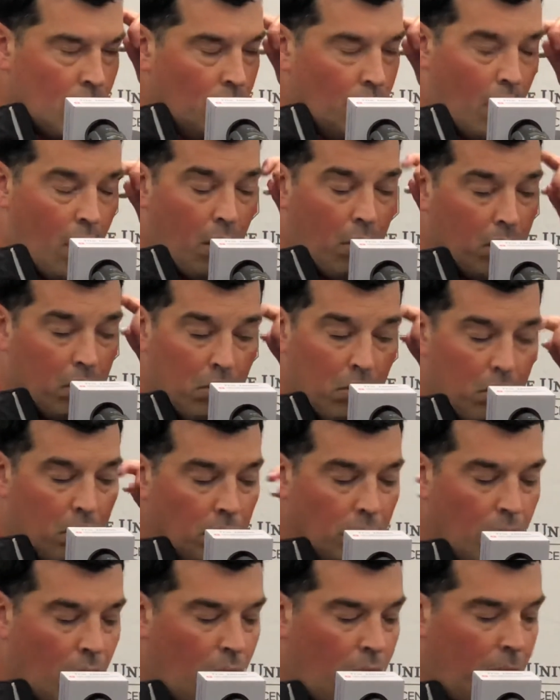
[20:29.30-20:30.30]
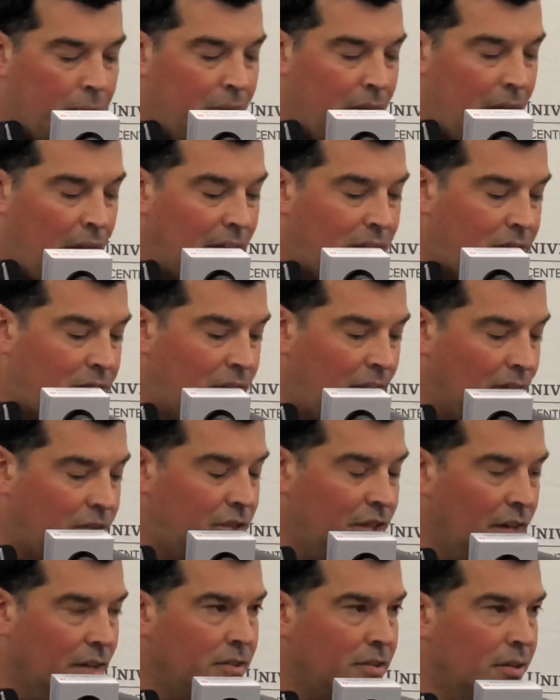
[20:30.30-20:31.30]
No. I mean, that's
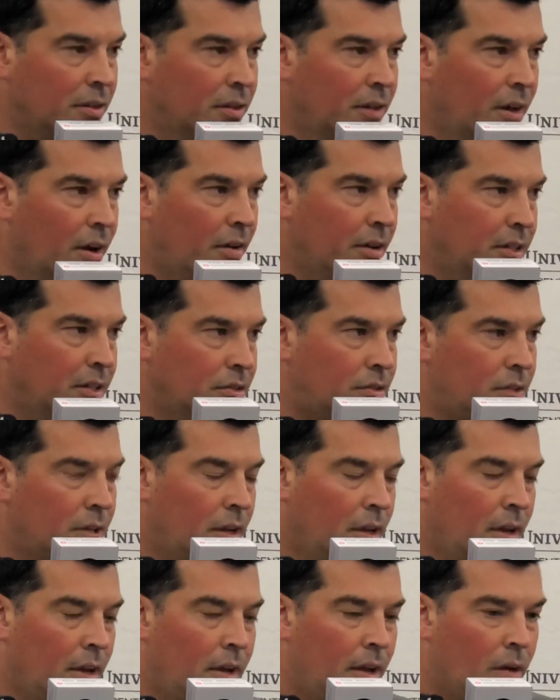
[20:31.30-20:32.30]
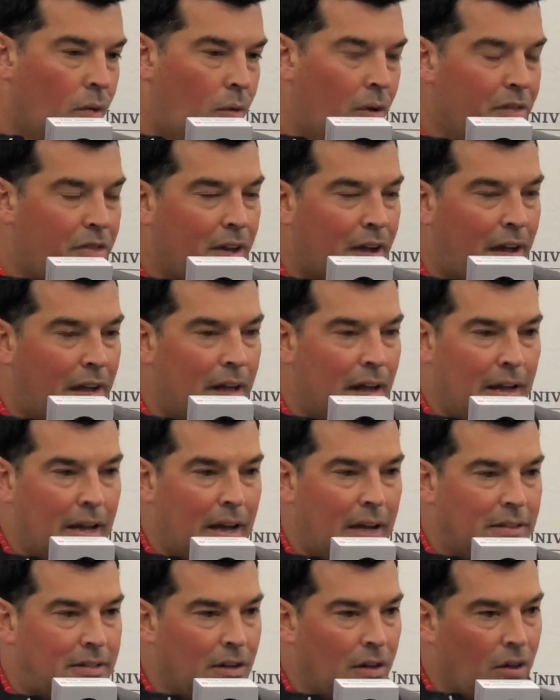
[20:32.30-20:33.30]
Justin. You know, he's one thing
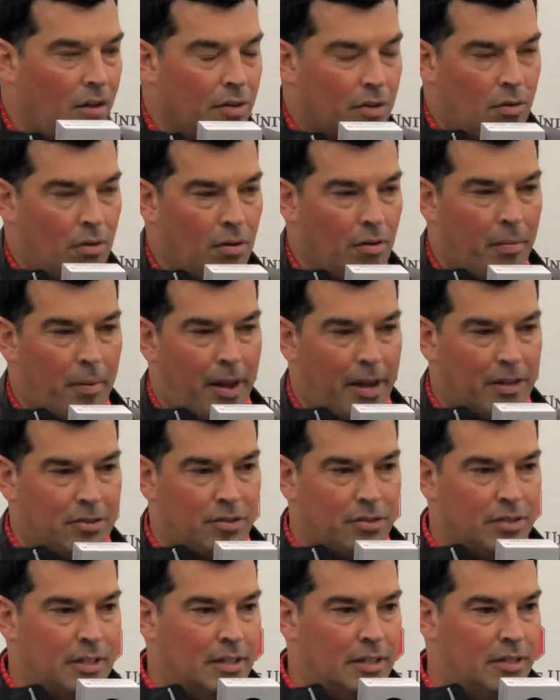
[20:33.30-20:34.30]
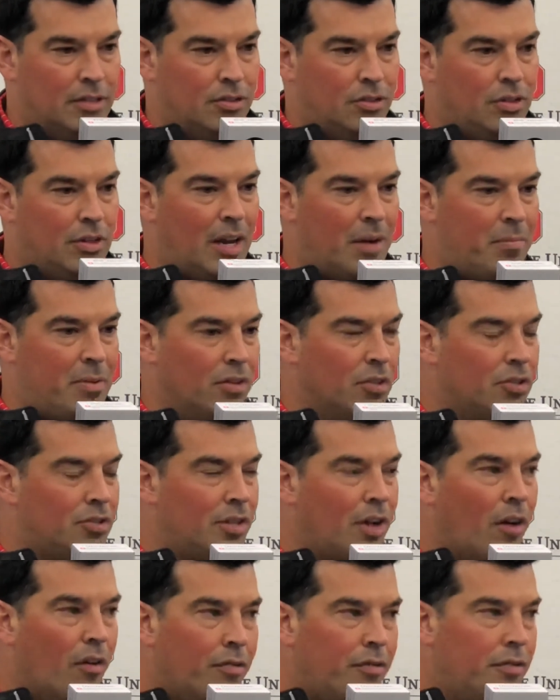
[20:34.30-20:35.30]
I tell all the quarterbacks is you got to be
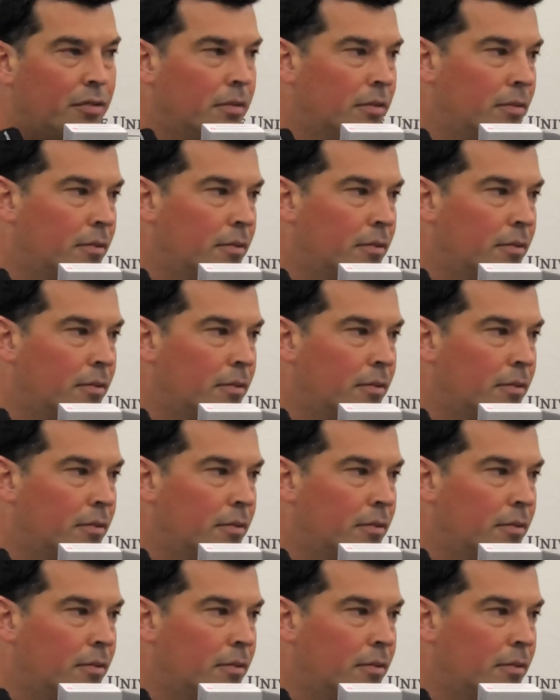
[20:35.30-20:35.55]
yourself.